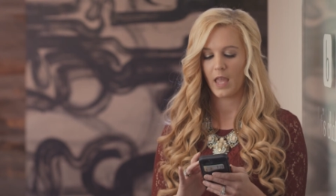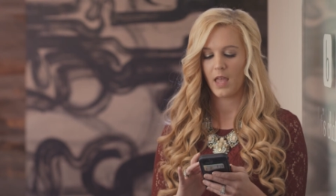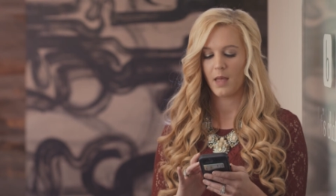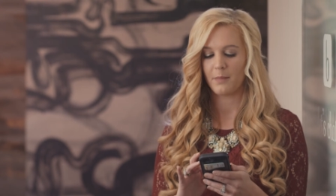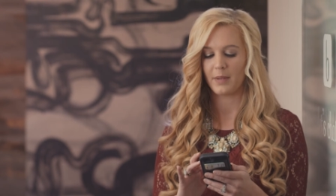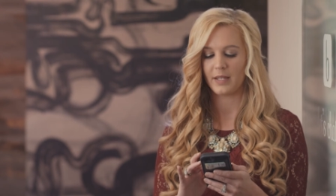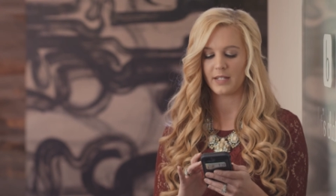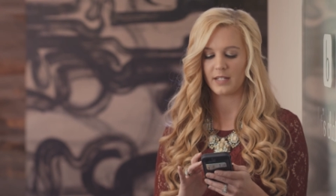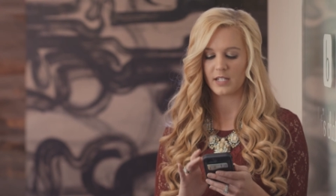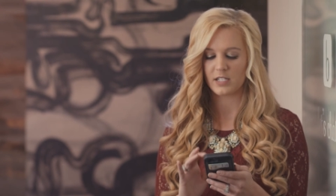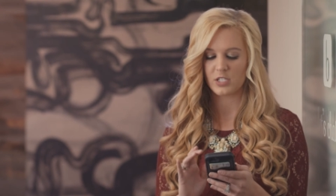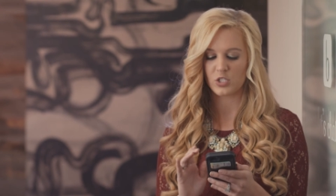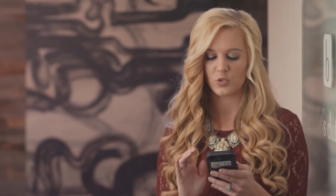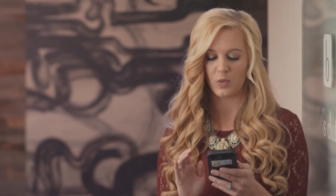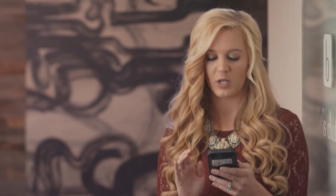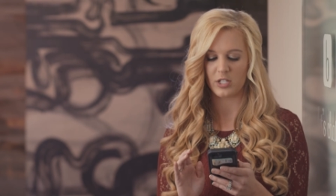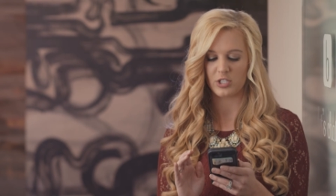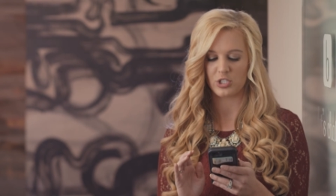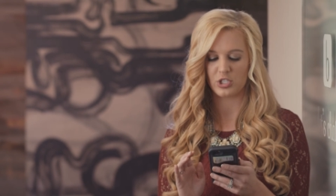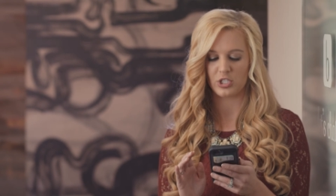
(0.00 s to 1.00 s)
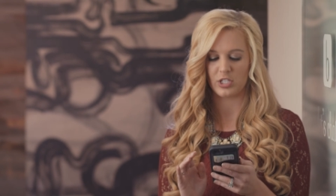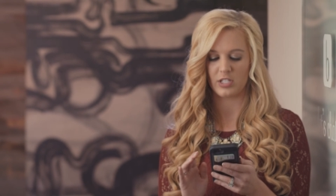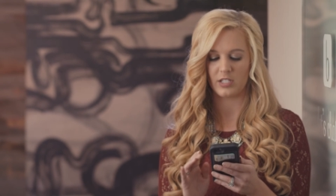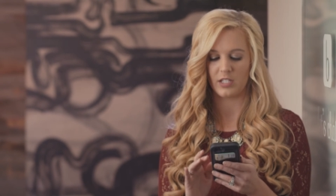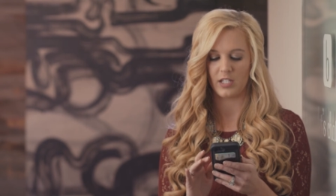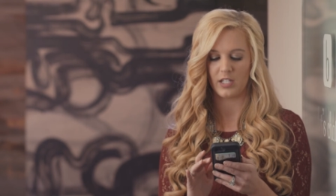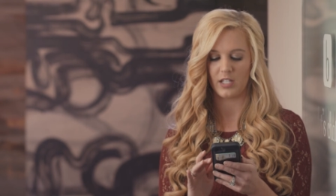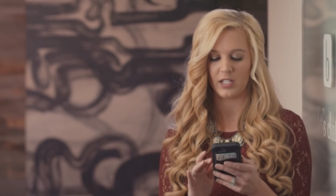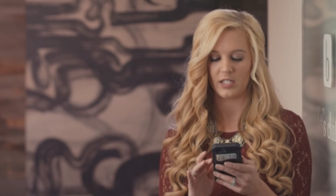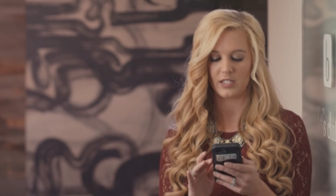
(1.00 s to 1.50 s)
My next question
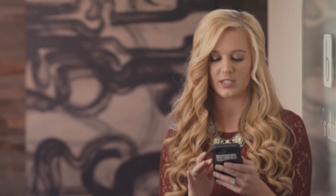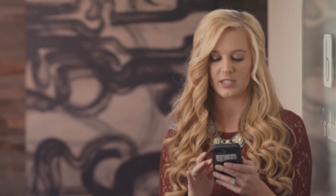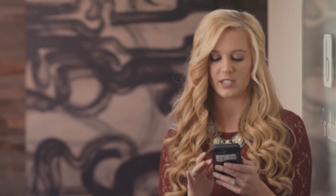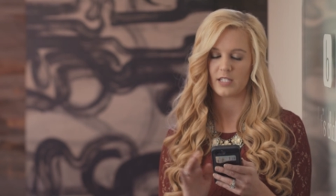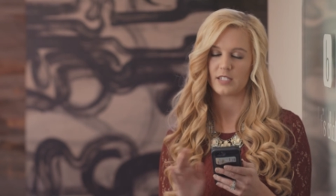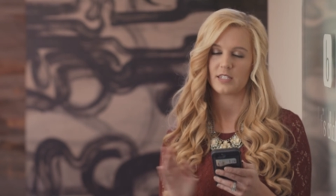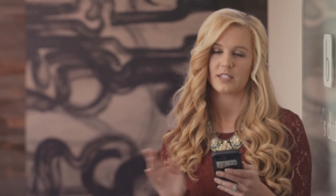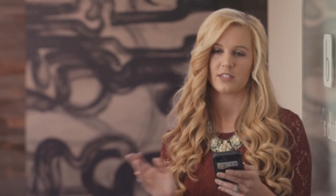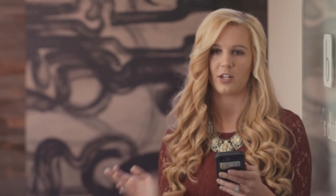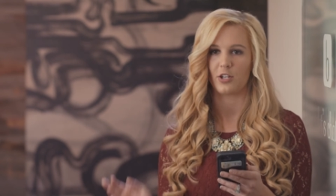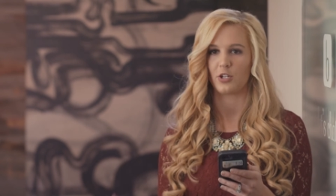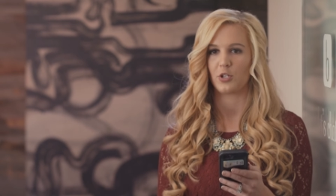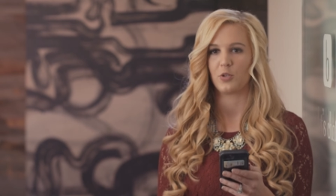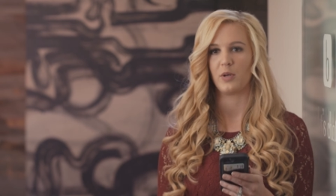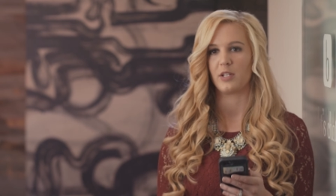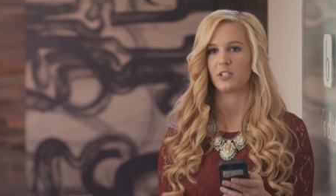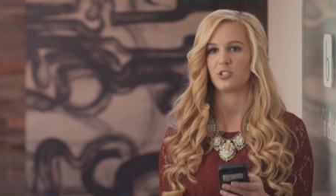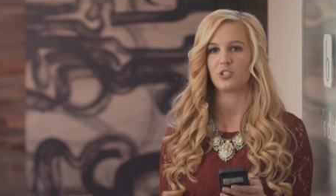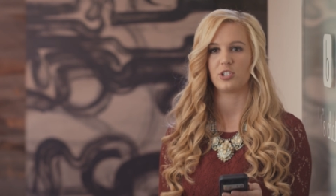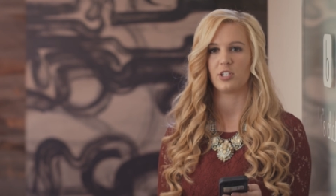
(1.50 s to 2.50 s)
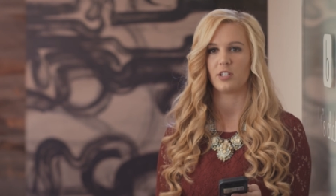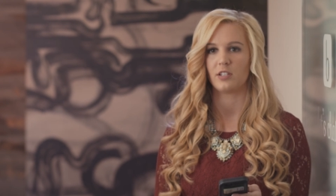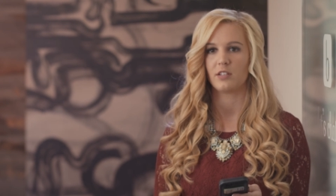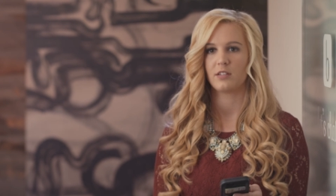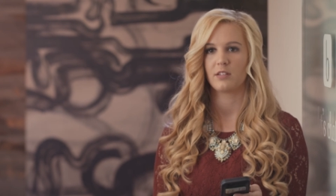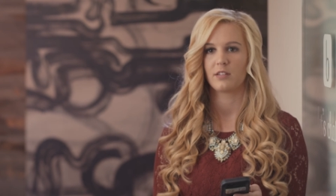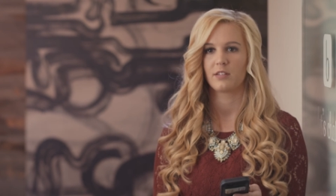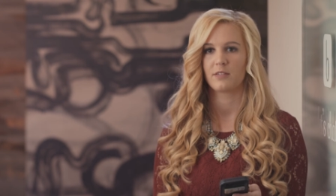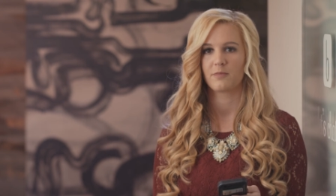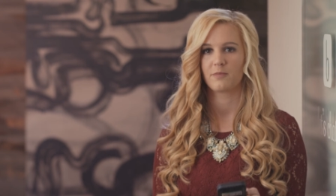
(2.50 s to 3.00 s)
is it's not a question.
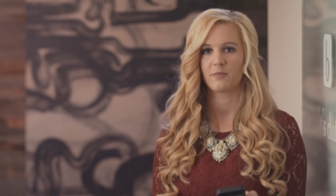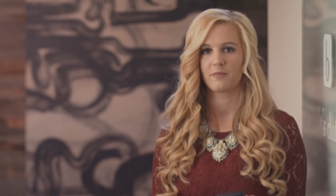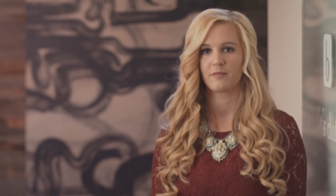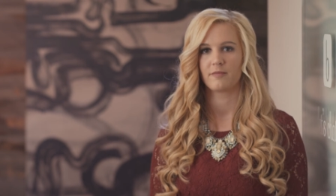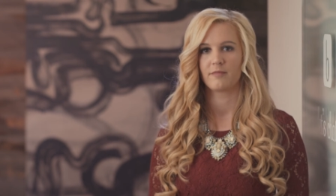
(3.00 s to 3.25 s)
Oh.